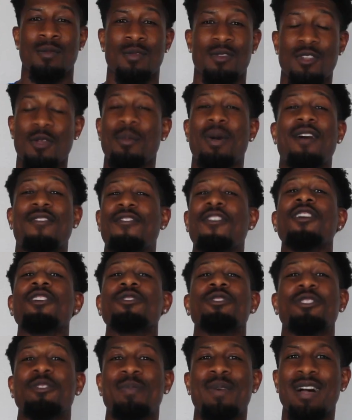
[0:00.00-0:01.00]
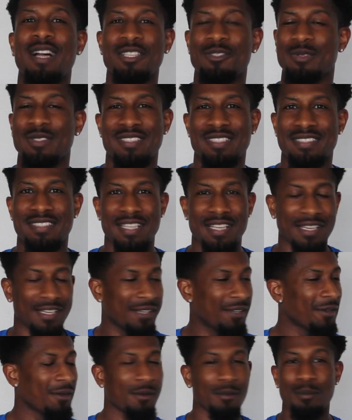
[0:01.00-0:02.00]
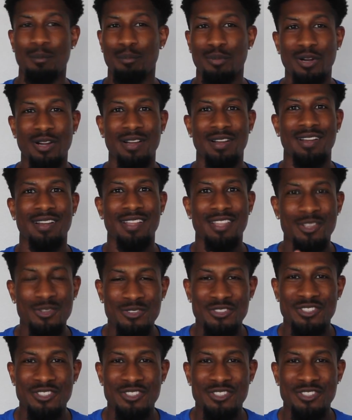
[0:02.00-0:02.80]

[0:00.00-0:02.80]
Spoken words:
So my first response was to say, bruh, you